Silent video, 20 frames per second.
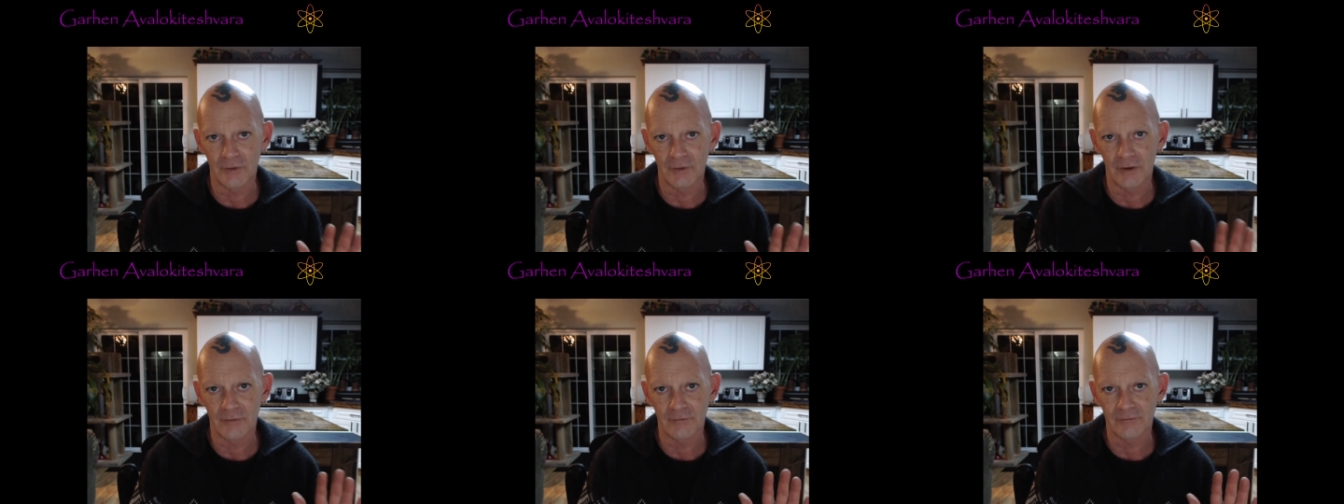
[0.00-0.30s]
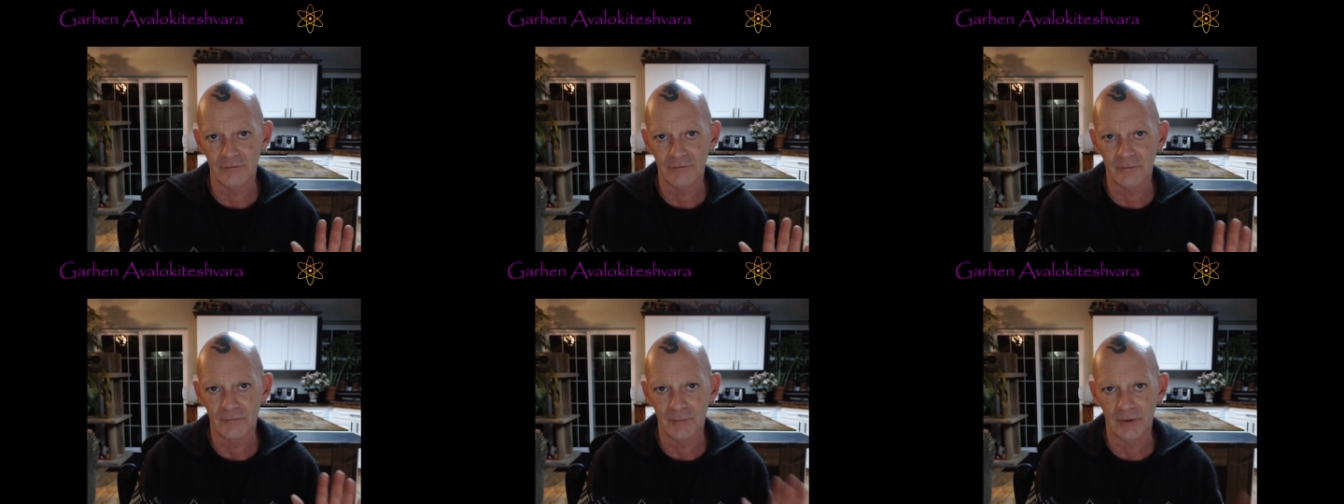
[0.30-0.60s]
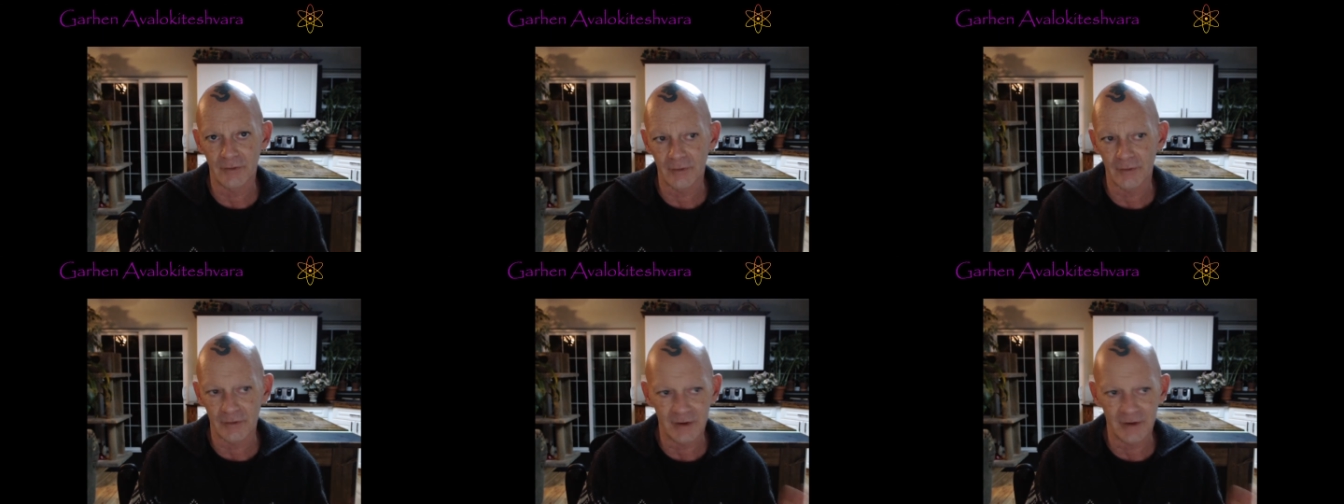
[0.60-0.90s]
I was about
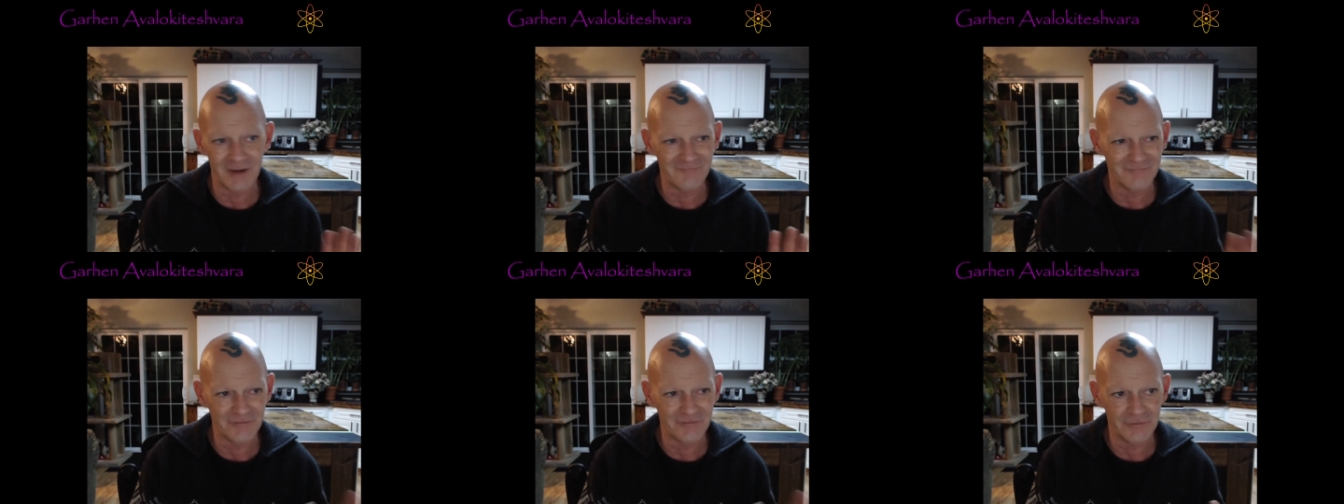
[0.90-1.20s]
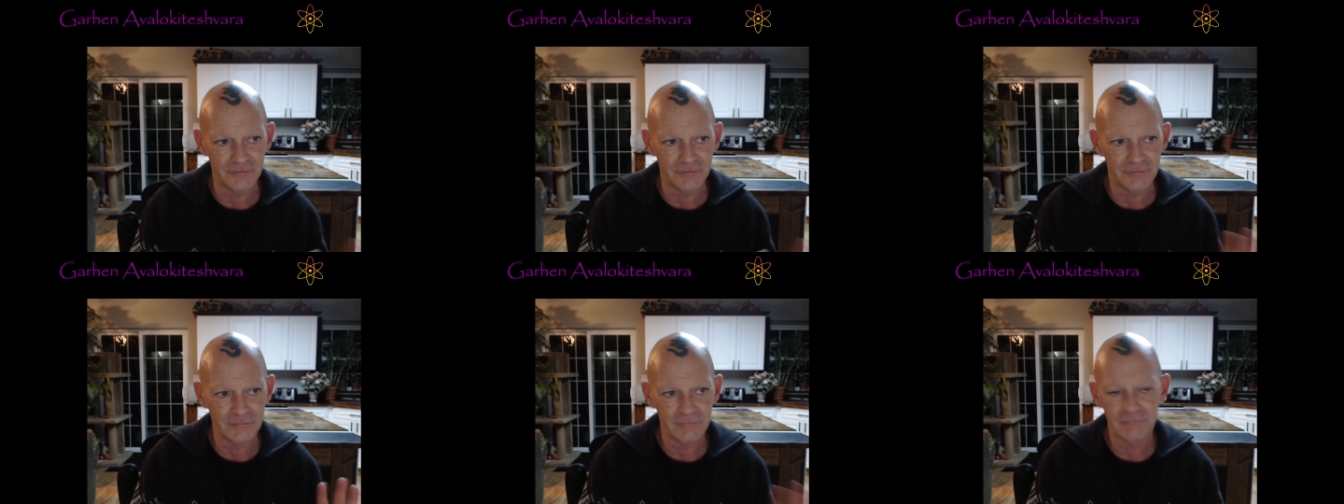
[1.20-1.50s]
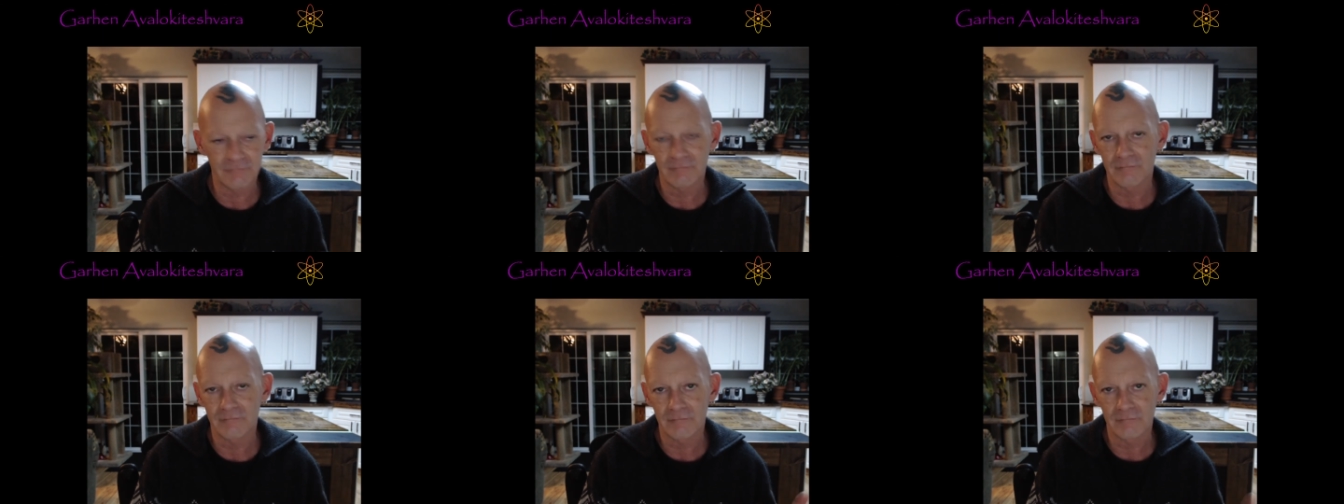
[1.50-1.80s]
11
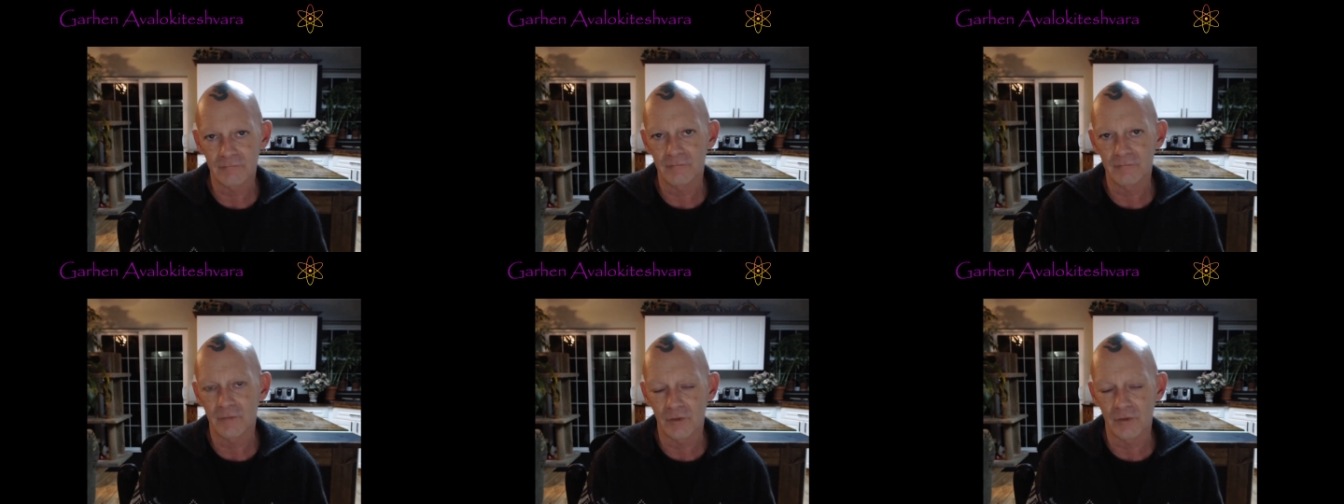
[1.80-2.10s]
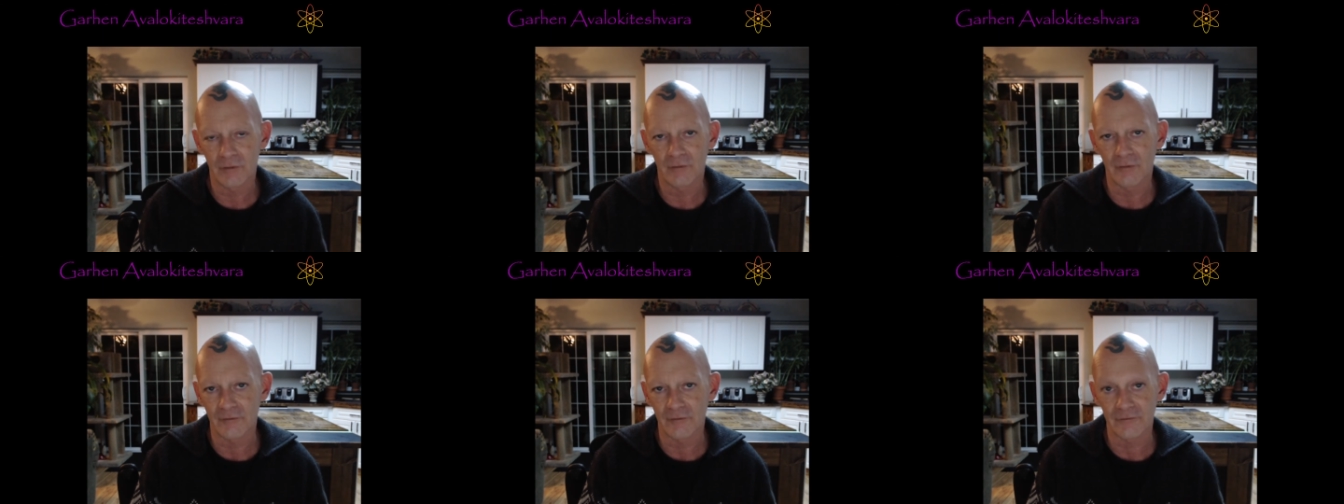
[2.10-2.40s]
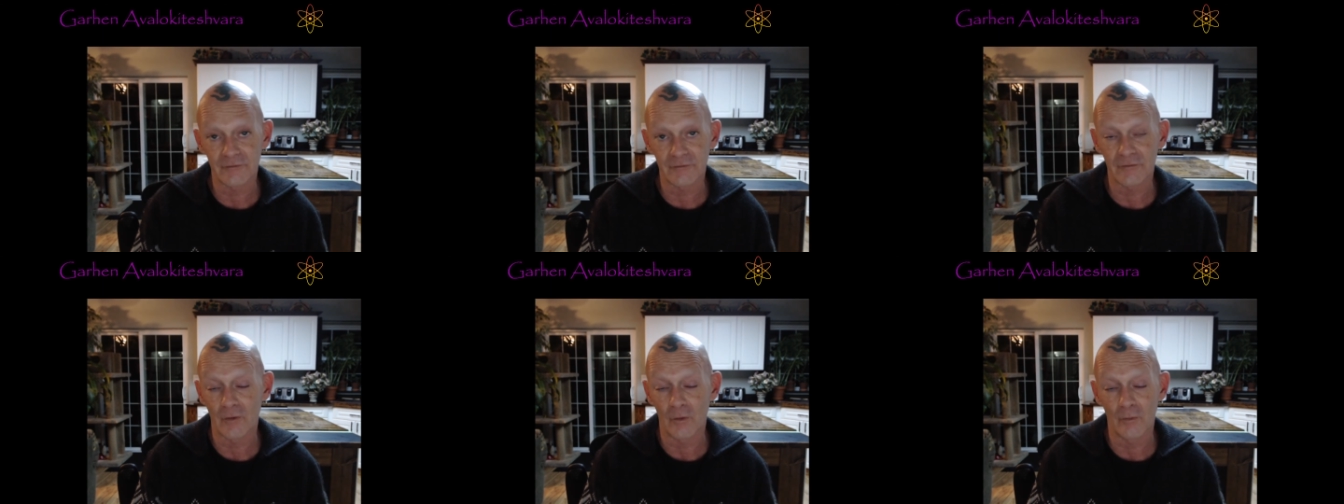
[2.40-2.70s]
or
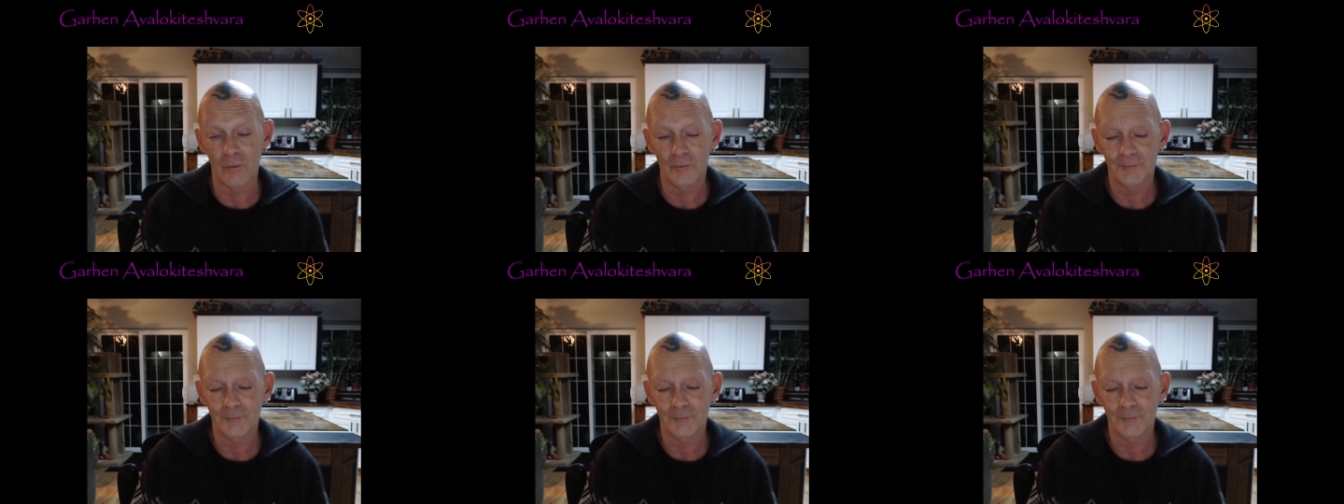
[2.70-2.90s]
so.